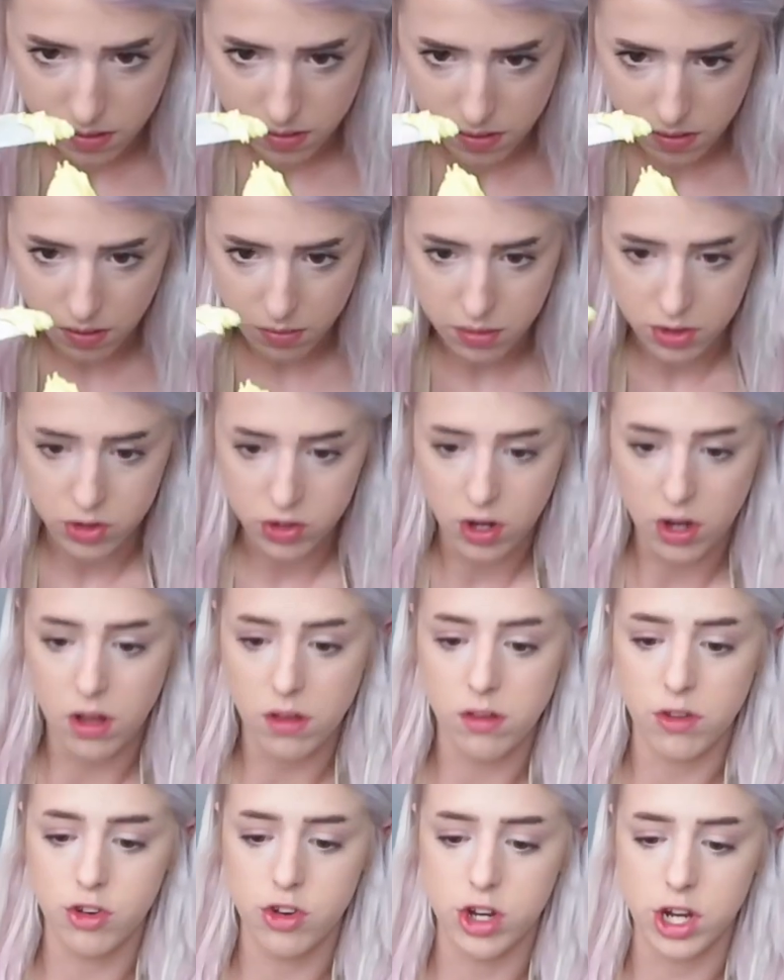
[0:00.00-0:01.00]
So much
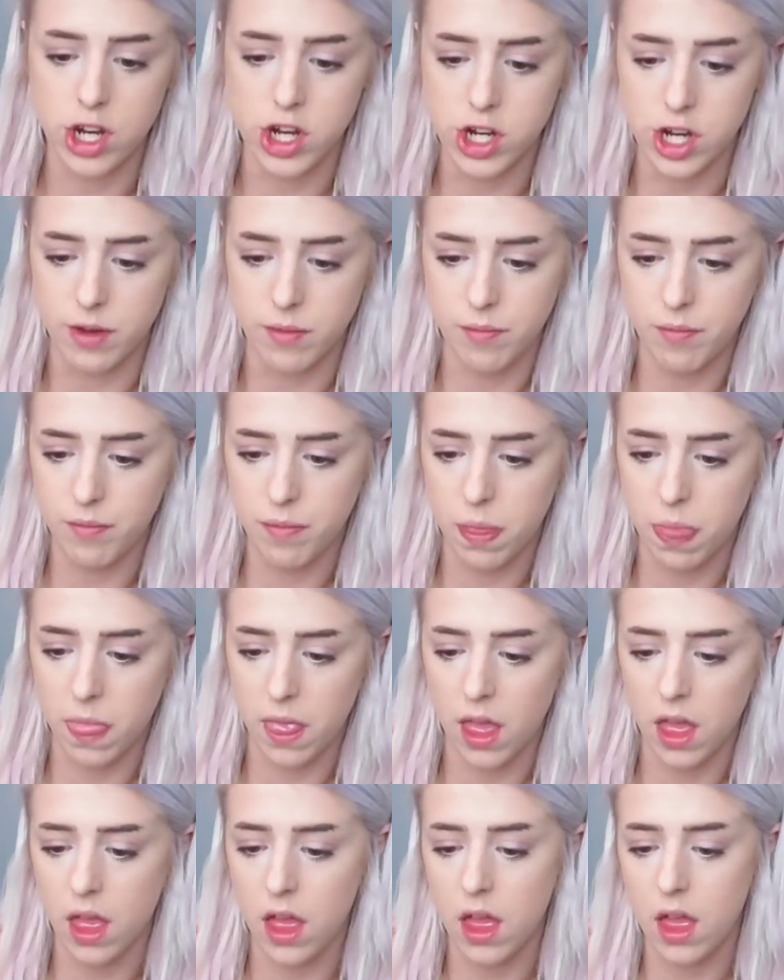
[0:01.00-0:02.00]
concentration.
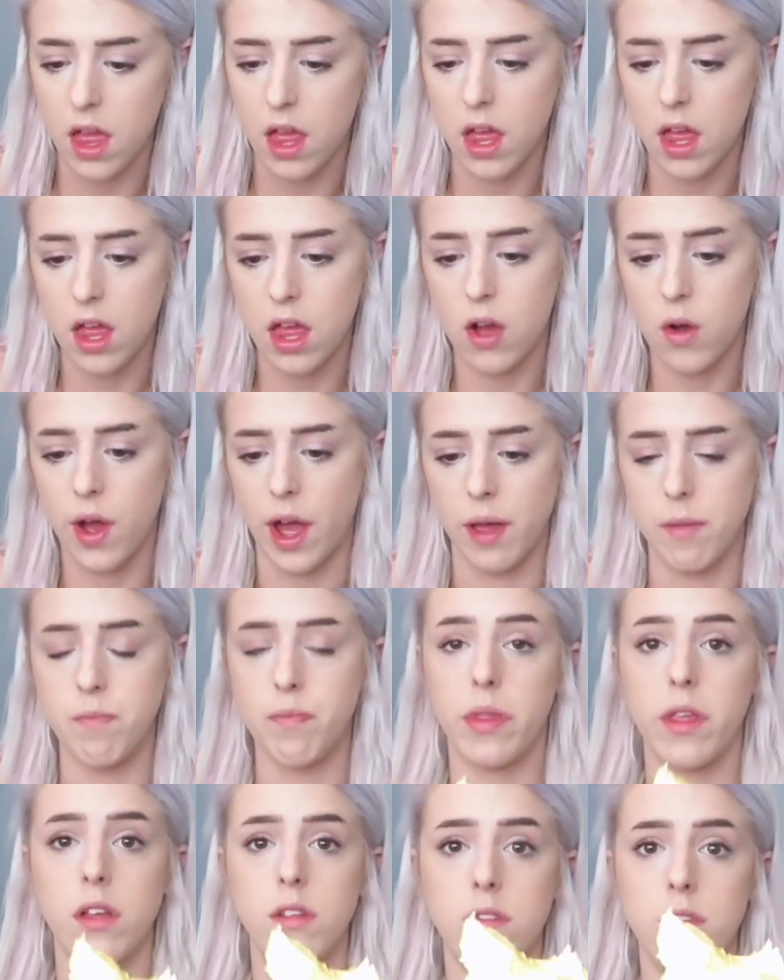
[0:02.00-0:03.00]
Okay,
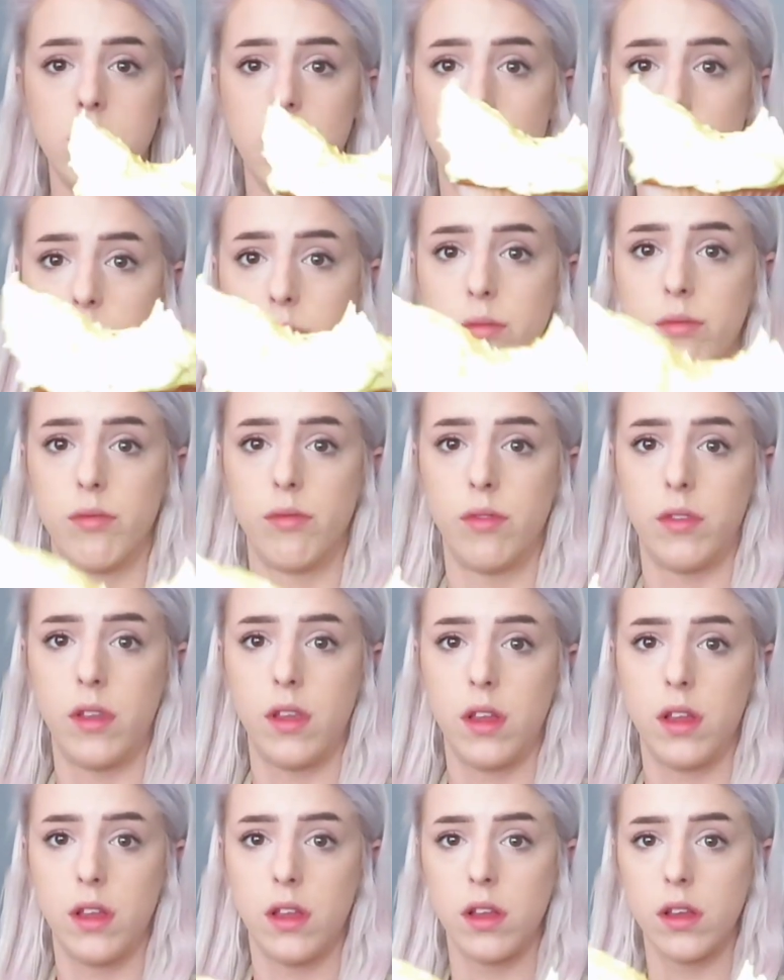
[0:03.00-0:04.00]
so
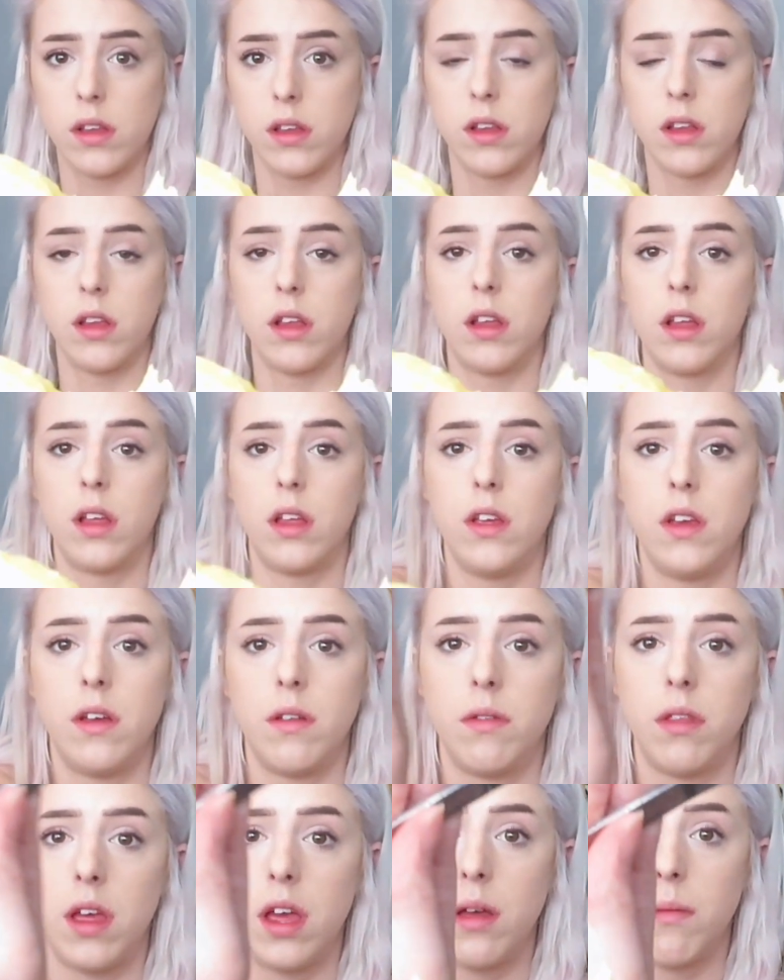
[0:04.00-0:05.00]
You
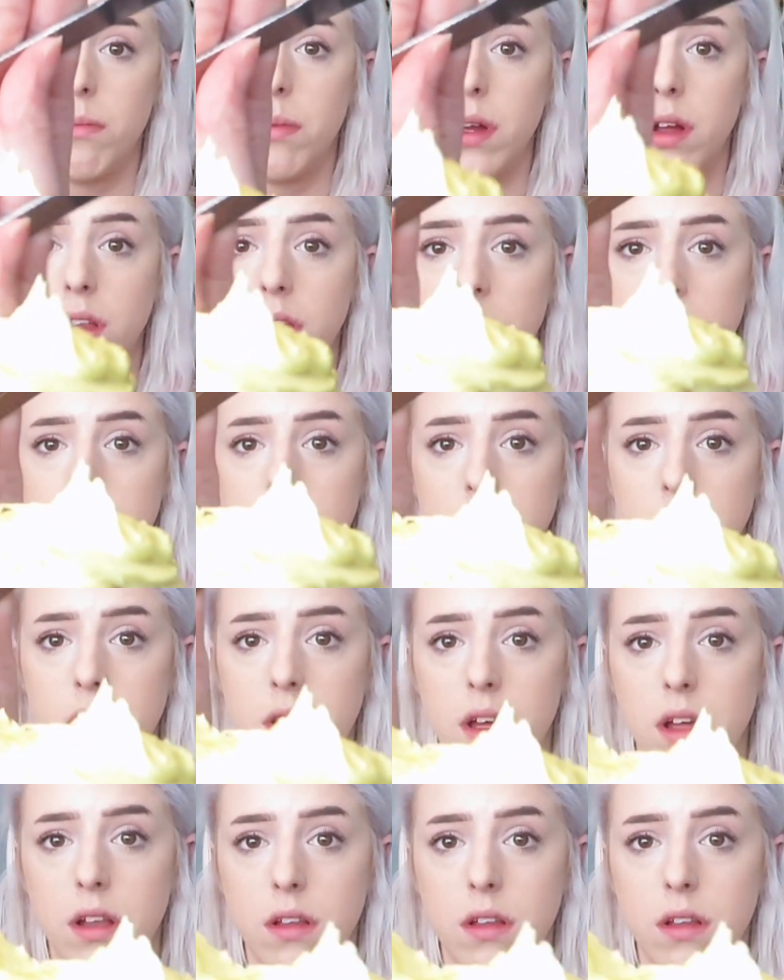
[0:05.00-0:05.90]
can like barely see that,